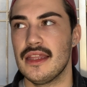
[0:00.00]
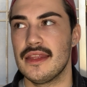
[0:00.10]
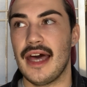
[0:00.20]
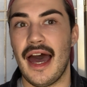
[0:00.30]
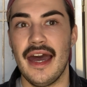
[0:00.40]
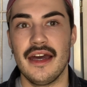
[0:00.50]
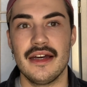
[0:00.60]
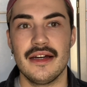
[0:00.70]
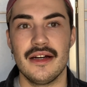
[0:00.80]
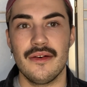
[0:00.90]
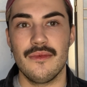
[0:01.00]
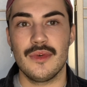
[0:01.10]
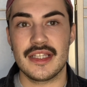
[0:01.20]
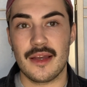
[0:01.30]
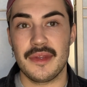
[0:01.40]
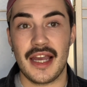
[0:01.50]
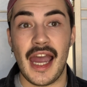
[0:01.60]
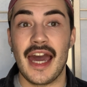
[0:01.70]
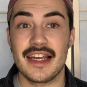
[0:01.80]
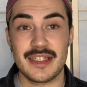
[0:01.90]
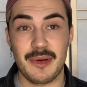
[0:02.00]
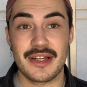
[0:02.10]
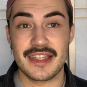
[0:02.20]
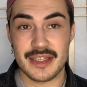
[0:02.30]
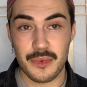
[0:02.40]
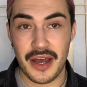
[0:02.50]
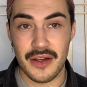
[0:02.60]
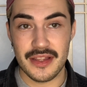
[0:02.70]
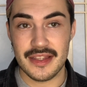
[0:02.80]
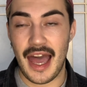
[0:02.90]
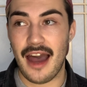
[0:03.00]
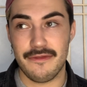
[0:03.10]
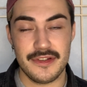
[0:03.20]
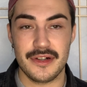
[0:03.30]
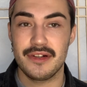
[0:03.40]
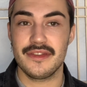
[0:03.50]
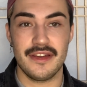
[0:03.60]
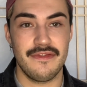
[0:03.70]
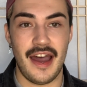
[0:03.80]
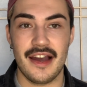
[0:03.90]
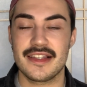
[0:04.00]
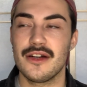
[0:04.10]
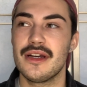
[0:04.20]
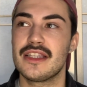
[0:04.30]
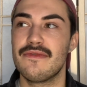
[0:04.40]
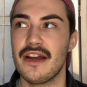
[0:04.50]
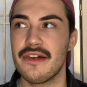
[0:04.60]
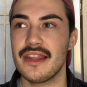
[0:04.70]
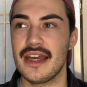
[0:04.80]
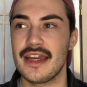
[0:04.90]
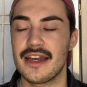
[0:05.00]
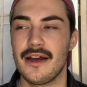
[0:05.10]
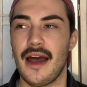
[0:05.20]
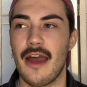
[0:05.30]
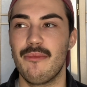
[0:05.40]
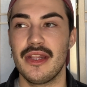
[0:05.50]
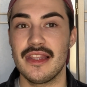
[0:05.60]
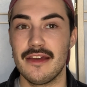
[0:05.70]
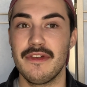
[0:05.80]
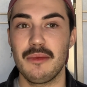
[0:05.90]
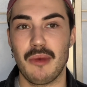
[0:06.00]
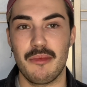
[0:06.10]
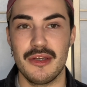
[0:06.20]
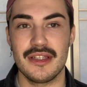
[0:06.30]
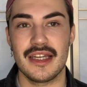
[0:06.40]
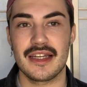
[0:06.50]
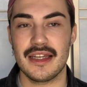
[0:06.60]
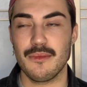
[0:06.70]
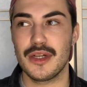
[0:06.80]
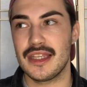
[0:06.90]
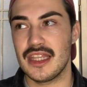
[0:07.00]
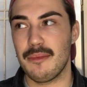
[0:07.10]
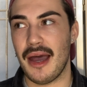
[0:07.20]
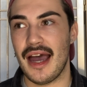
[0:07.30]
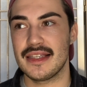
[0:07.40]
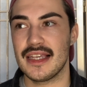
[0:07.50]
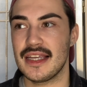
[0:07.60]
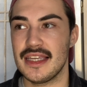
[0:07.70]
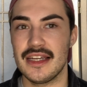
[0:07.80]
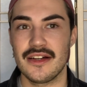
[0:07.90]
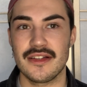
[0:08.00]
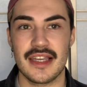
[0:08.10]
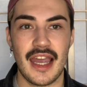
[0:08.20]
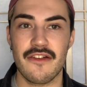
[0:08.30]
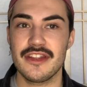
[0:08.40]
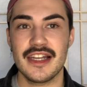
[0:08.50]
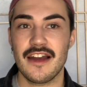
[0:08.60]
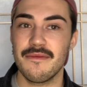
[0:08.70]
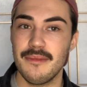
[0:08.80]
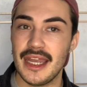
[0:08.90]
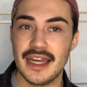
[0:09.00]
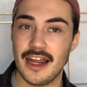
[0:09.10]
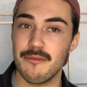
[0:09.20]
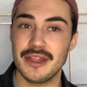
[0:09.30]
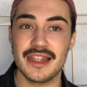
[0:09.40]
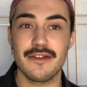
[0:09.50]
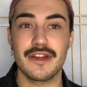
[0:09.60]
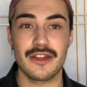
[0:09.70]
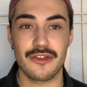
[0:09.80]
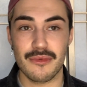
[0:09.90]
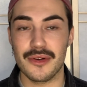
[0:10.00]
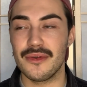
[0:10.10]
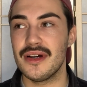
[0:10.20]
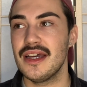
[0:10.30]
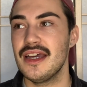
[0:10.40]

that was something I had experienced as well after the fact. So it's very like, I've been living my music within the past like years, like everything I've made, I've been living through.